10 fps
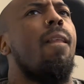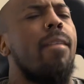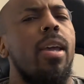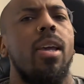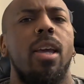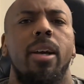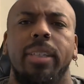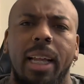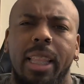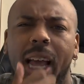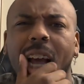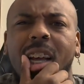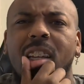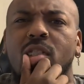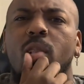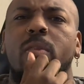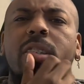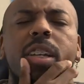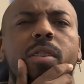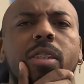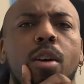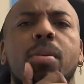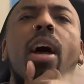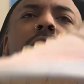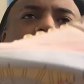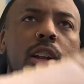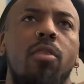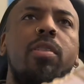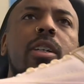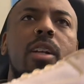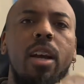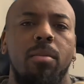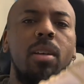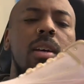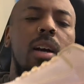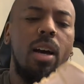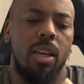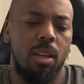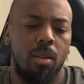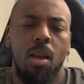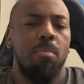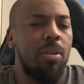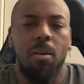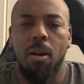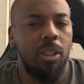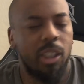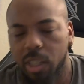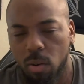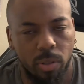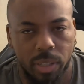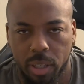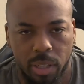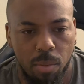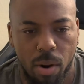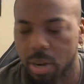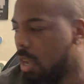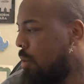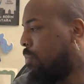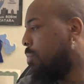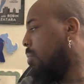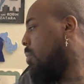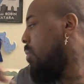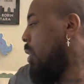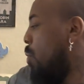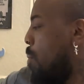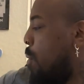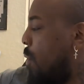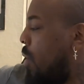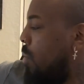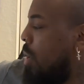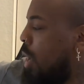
Yeah. Because I think I got this off of Sneakers app. Yeah, I did get off Sneaker app. I hit, but I'm still on Sneakers app right now on my phone.